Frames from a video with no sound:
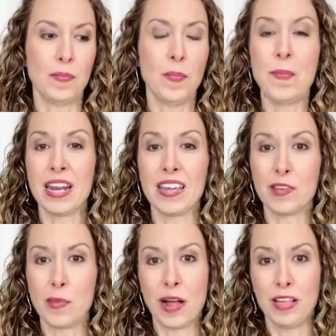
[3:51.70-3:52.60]
many of
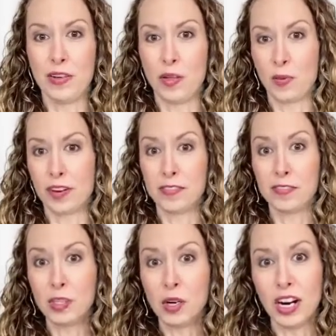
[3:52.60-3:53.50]
you probably know the word
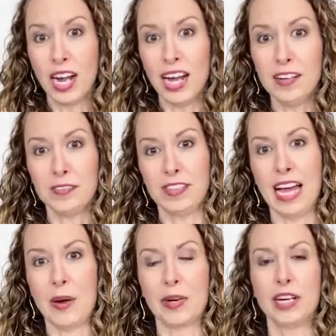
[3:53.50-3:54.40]
flora,
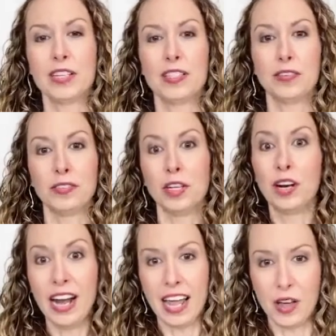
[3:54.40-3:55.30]
flower. So
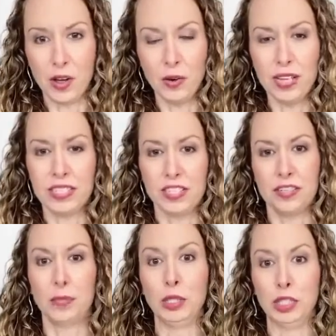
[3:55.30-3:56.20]
floreo is to
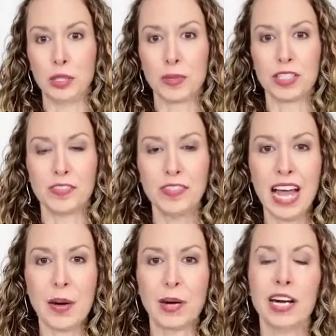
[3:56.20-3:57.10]
bloom or to
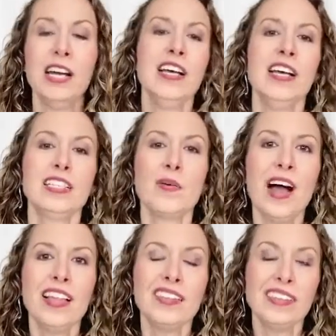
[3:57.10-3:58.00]
flower. So
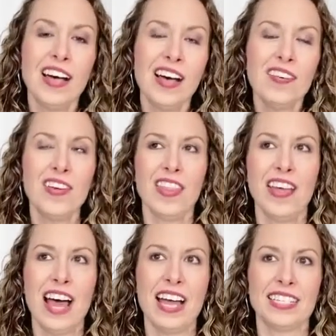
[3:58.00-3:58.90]
I love
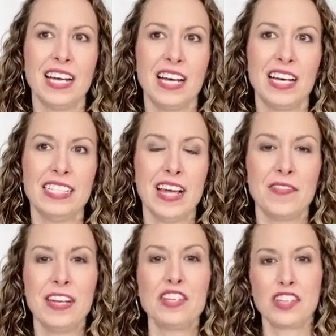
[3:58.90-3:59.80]
that
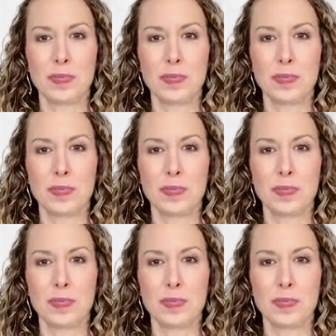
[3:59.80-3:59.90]
definition